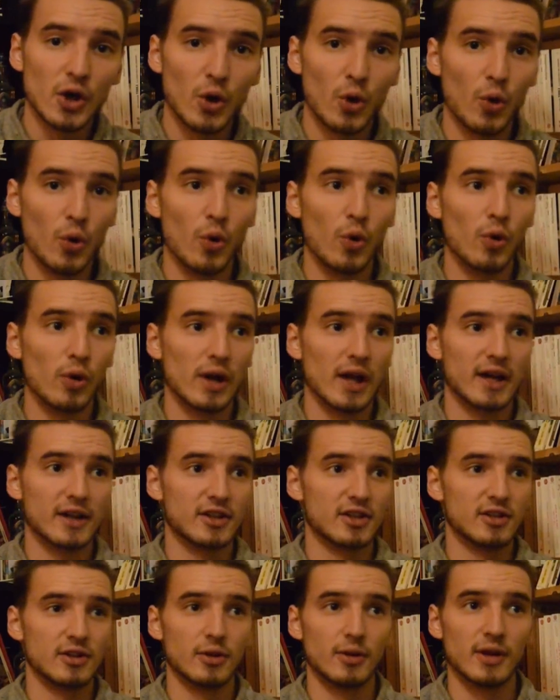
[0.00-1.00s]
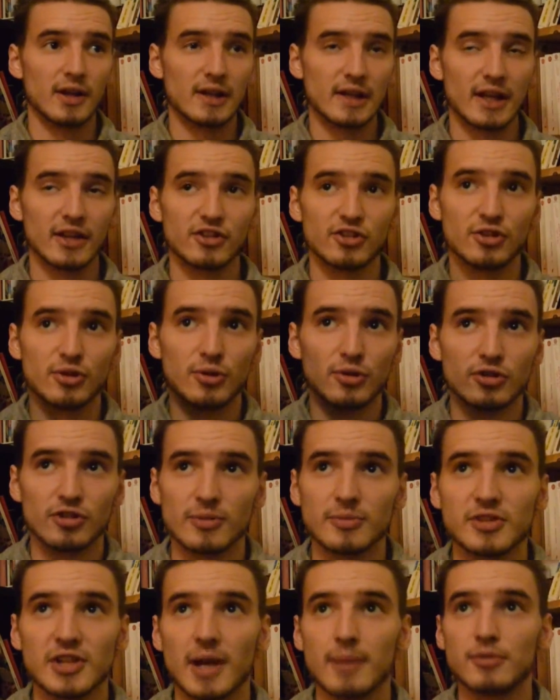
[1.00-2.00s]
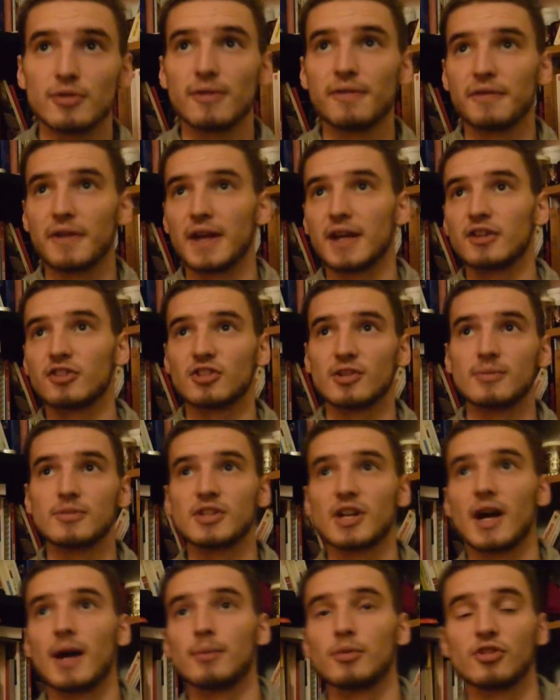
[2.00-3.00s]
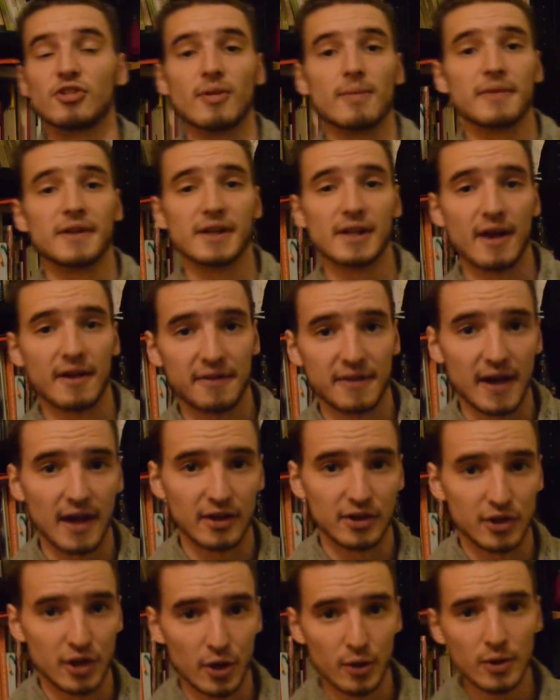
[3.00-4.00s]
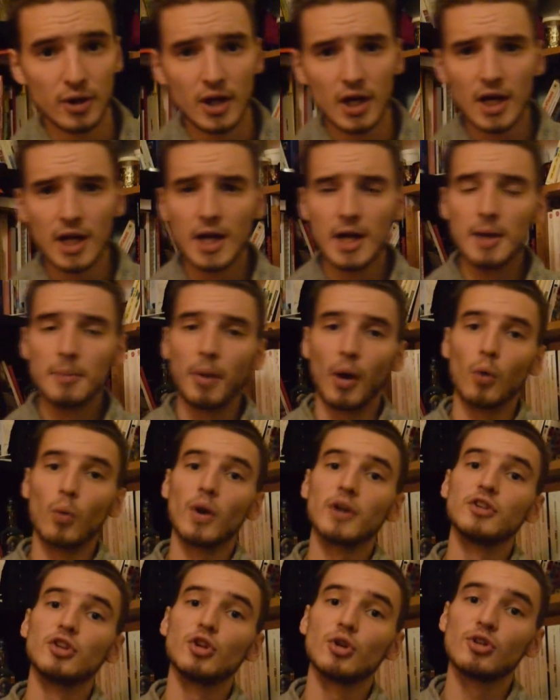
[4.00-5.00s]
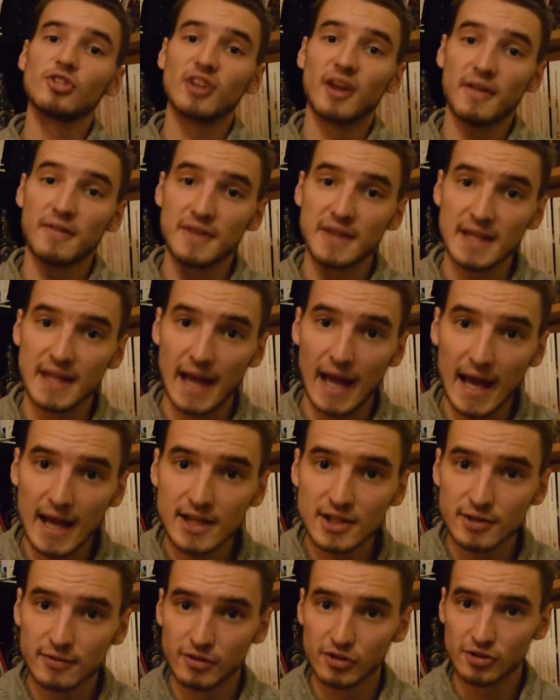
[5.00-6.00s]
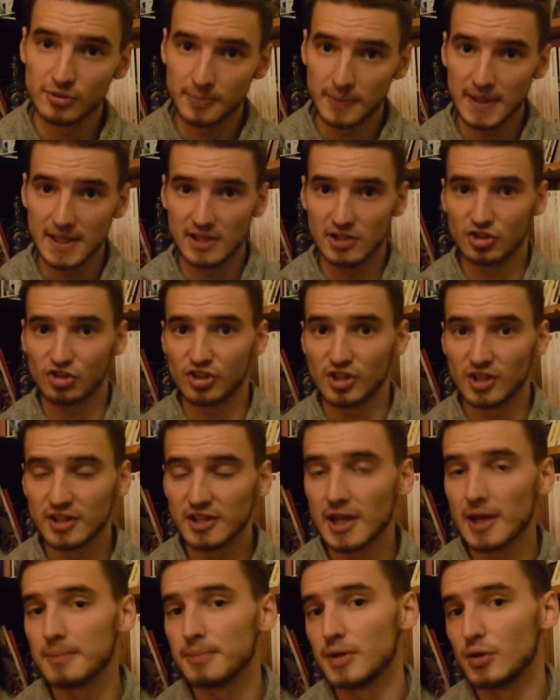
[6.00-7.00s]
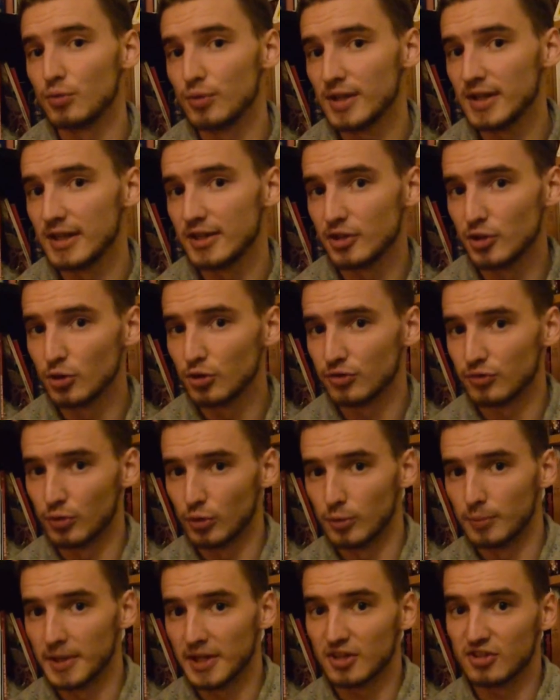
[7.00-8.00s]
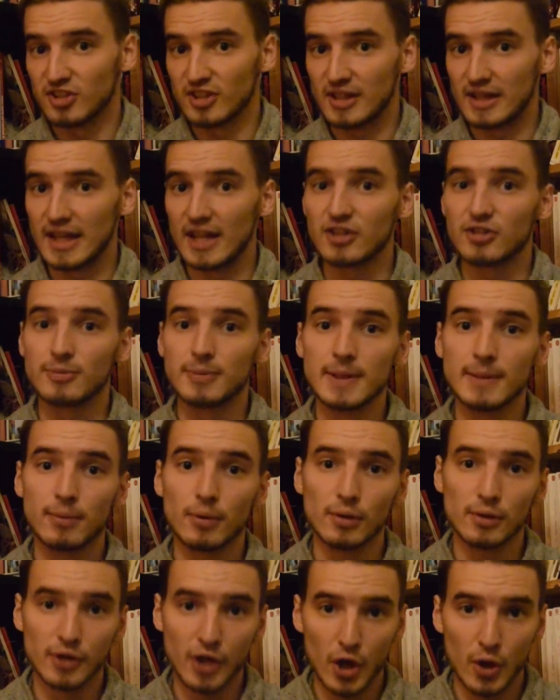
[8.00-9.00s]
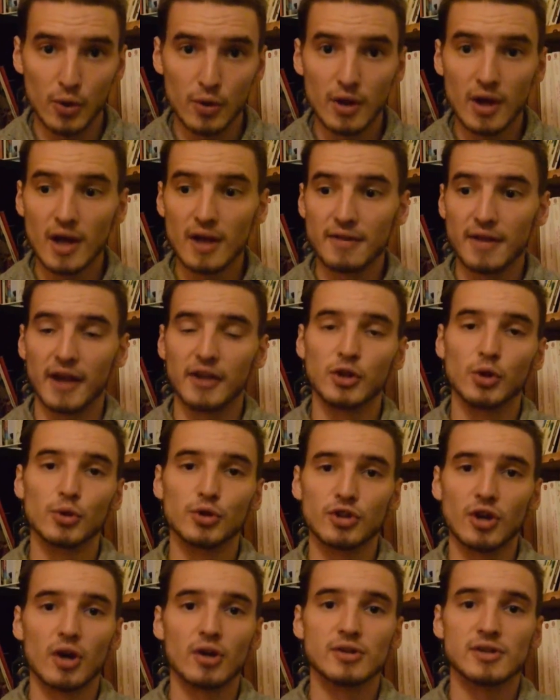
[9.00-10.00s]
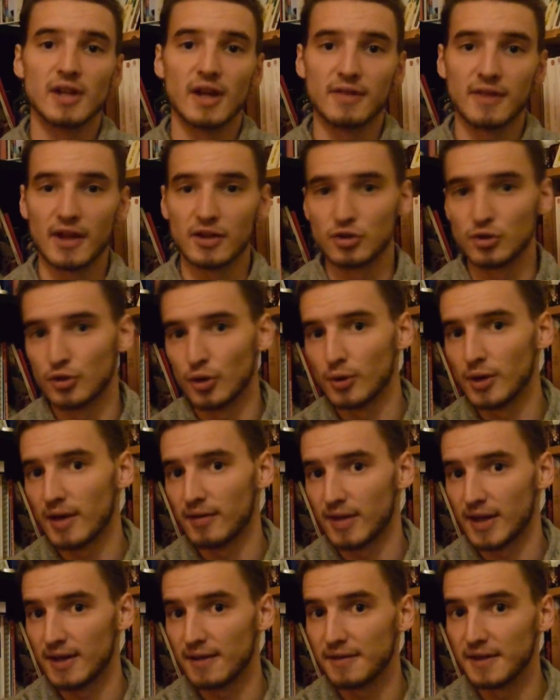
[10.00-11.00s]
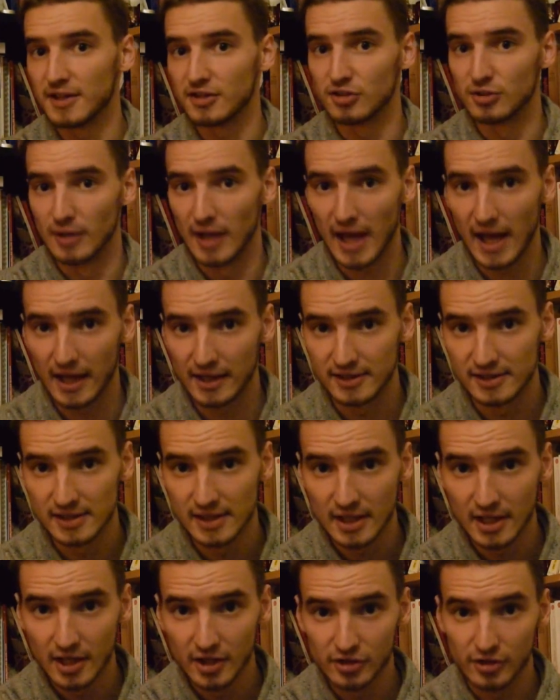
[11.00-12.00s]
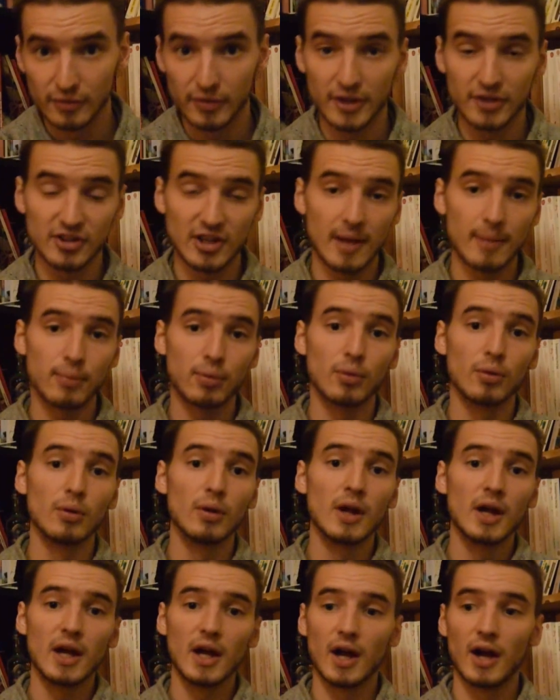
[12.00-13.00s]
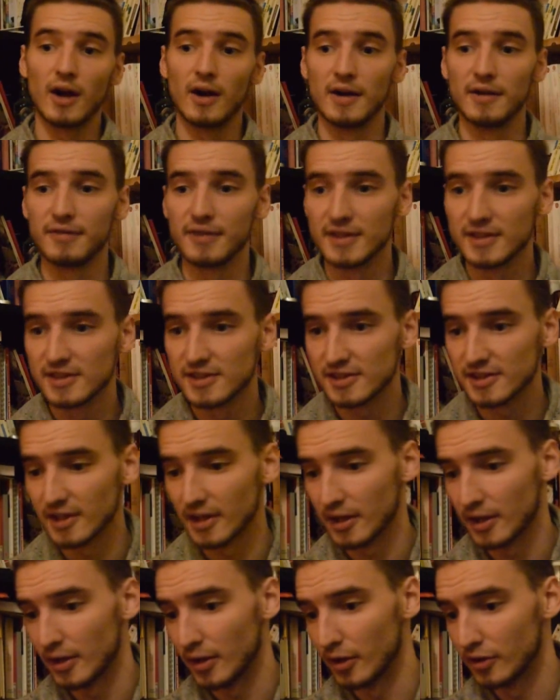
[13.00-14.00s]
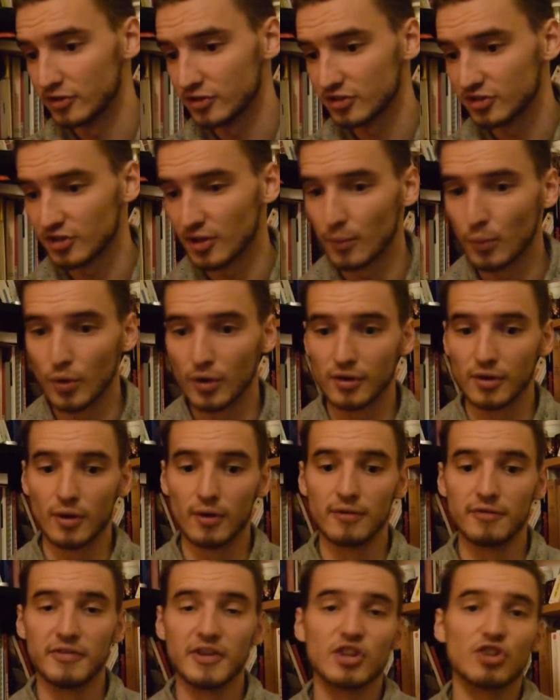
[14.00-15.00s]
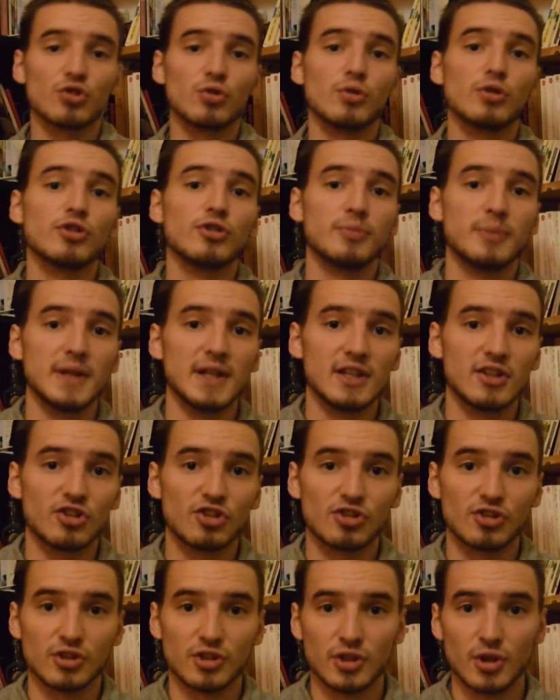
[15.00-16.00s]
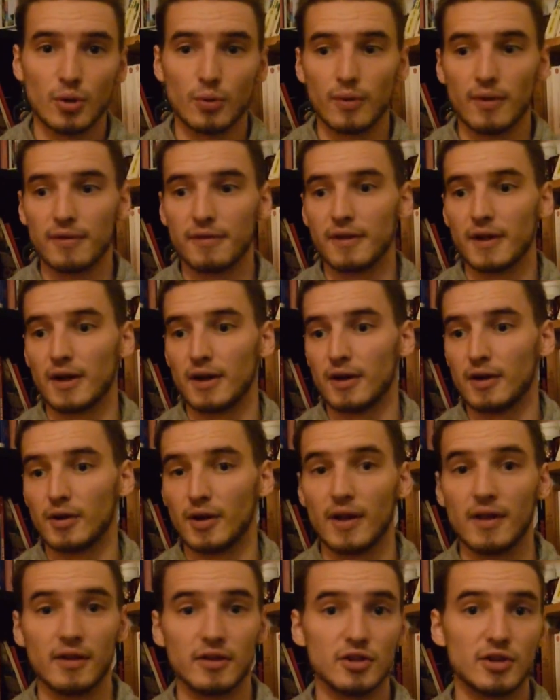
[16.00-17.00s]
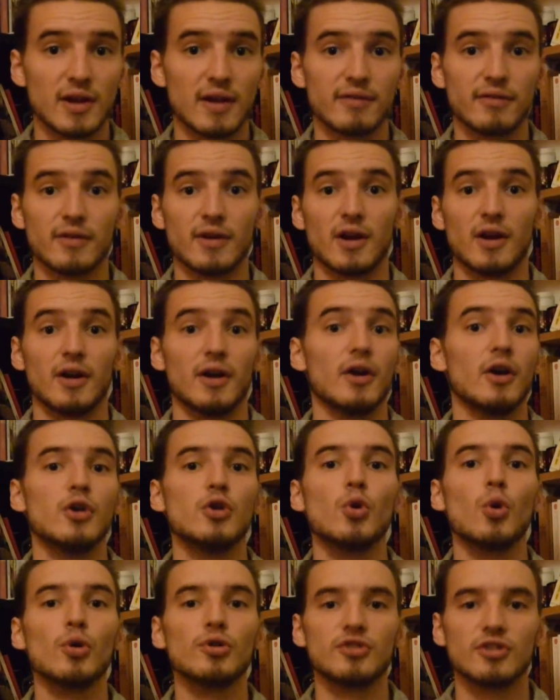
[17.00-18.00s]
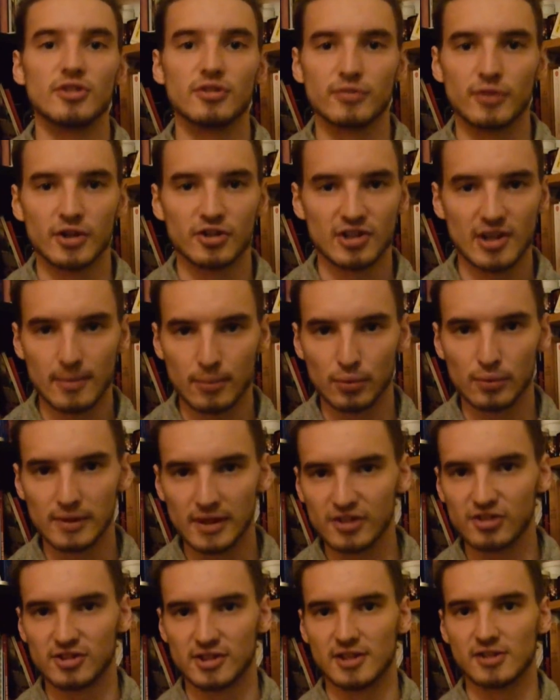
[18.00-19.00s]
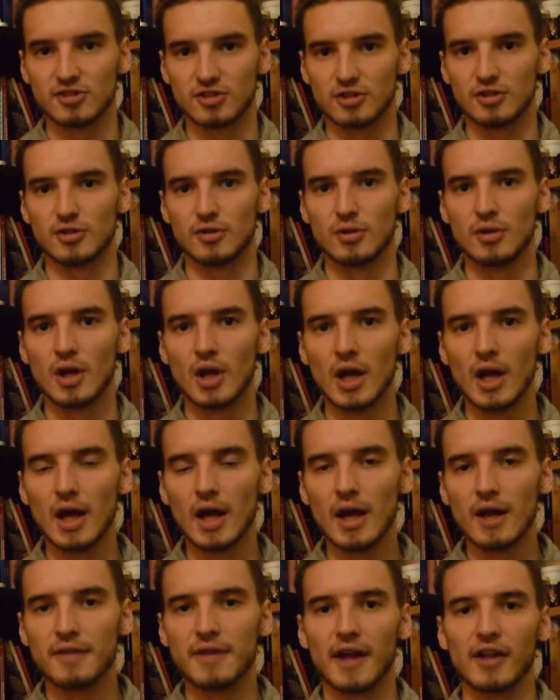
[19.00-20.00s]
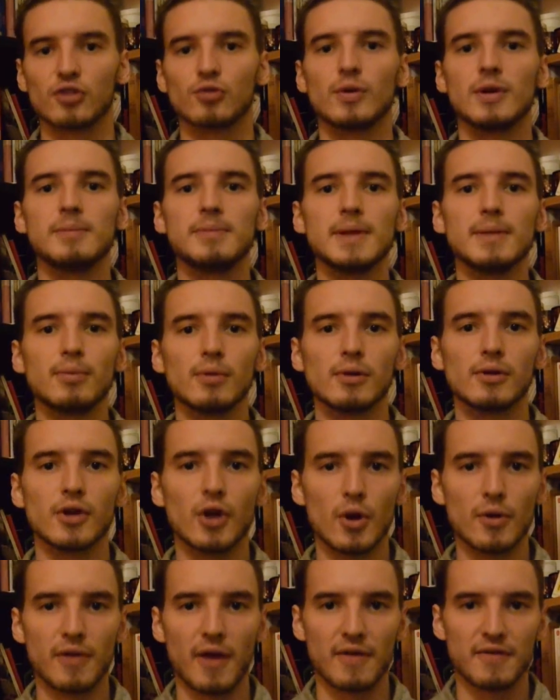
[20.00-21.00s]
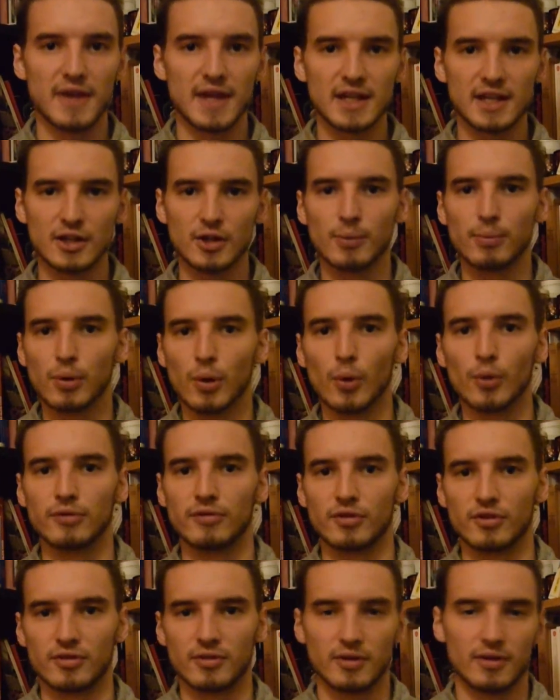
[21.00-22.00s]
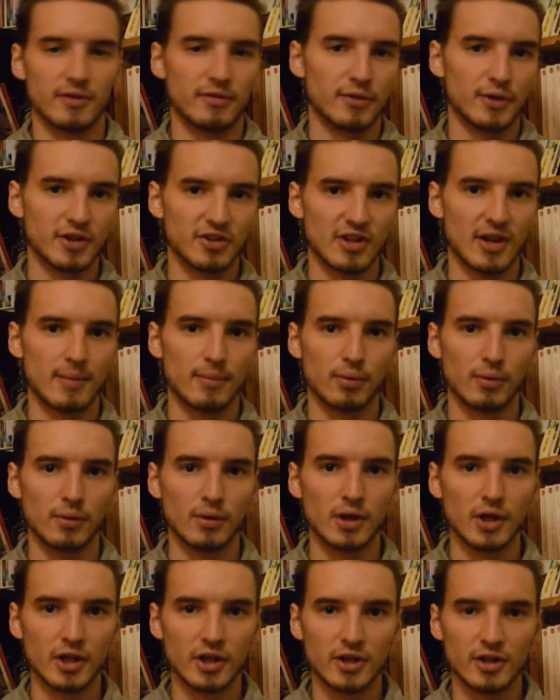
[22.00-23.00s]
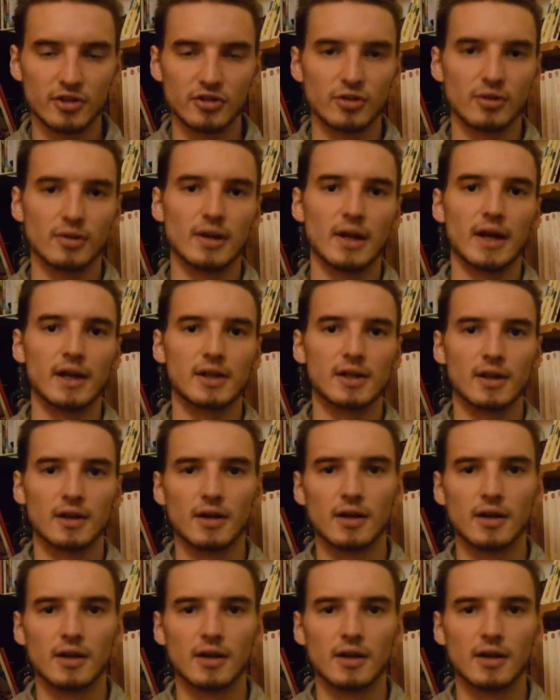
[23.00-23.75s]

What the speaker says: or it lets you sometimes to think sometimes or something like that, But when you use it at the end of a speech, it can be really useful because it lets people know that you're done and that you don't have anything to add. So, for example, if it's a somewhat official speech, with and you have an audience, for example, listening to you, that's when people know that they can applaud, for example. So you're like,